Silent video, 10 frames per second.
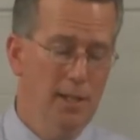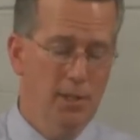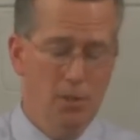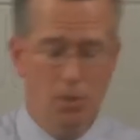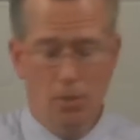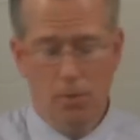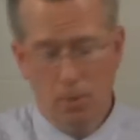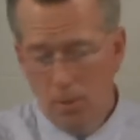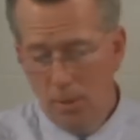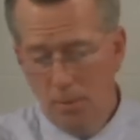to serve the
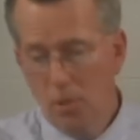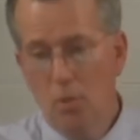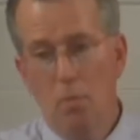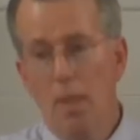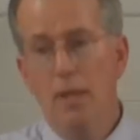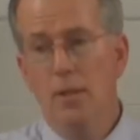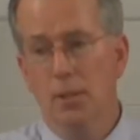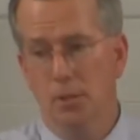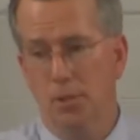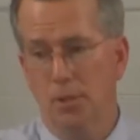Lord, it's
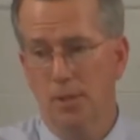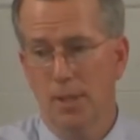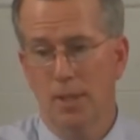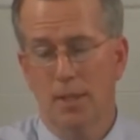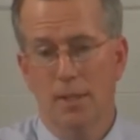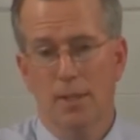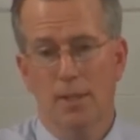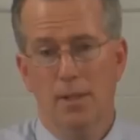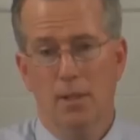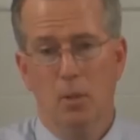tremendous.
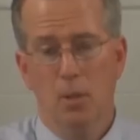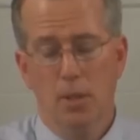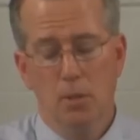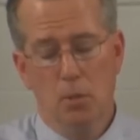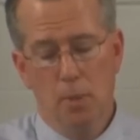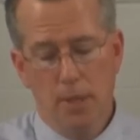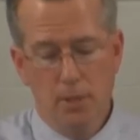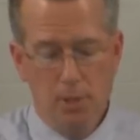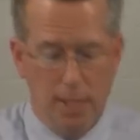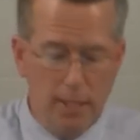The Lord did
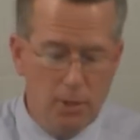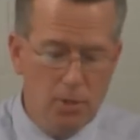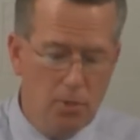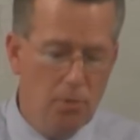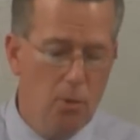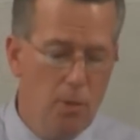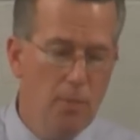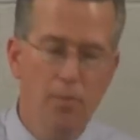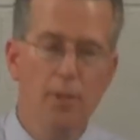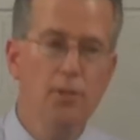tremendous things through
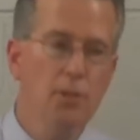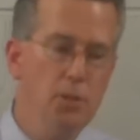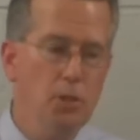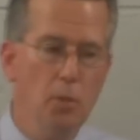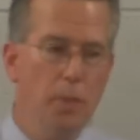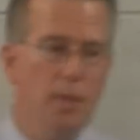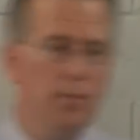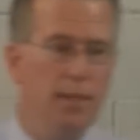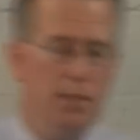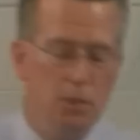him, things that are still
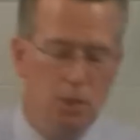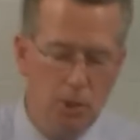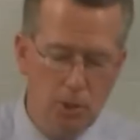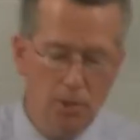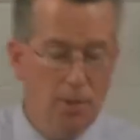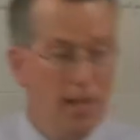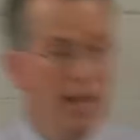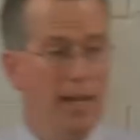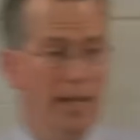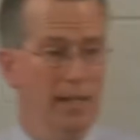benefiting the church
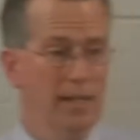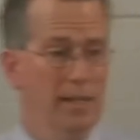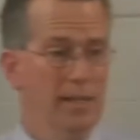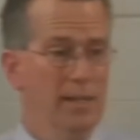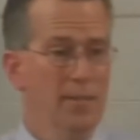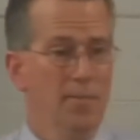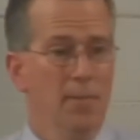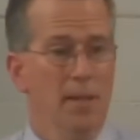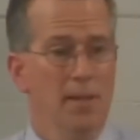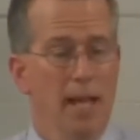today.
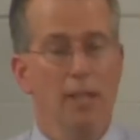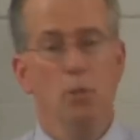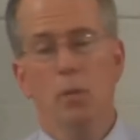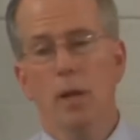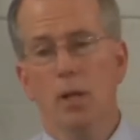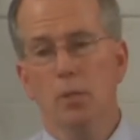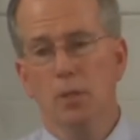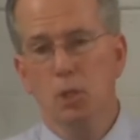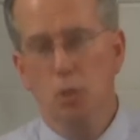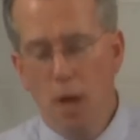That's what we ought to be
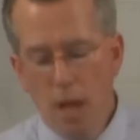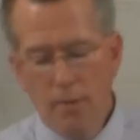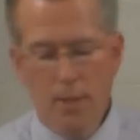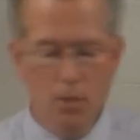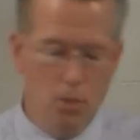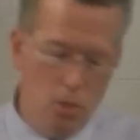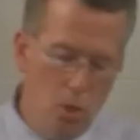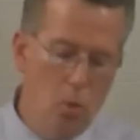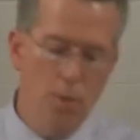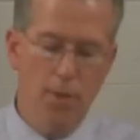striving to
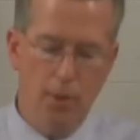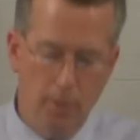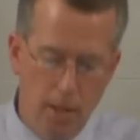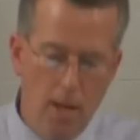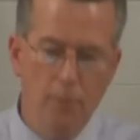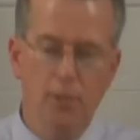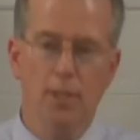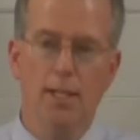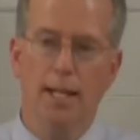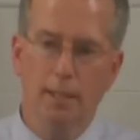do with our lives
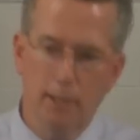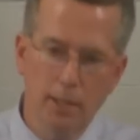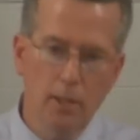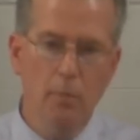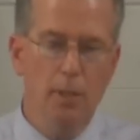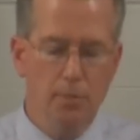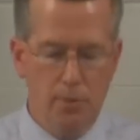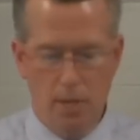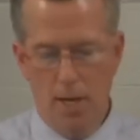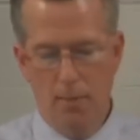in that little bit of
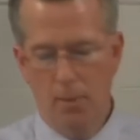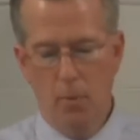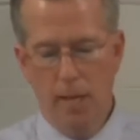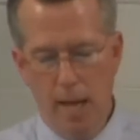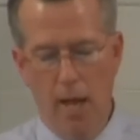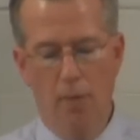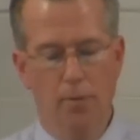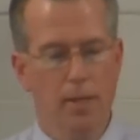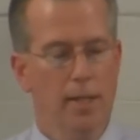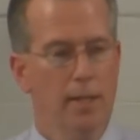time that we have
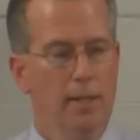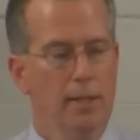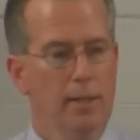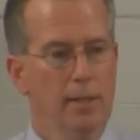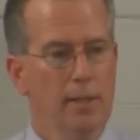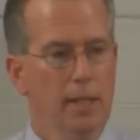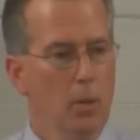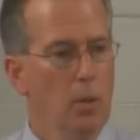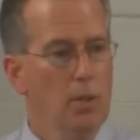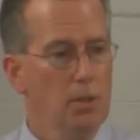in
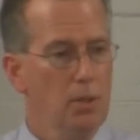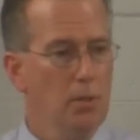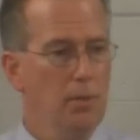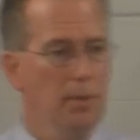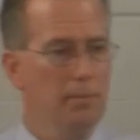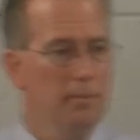order to serve him.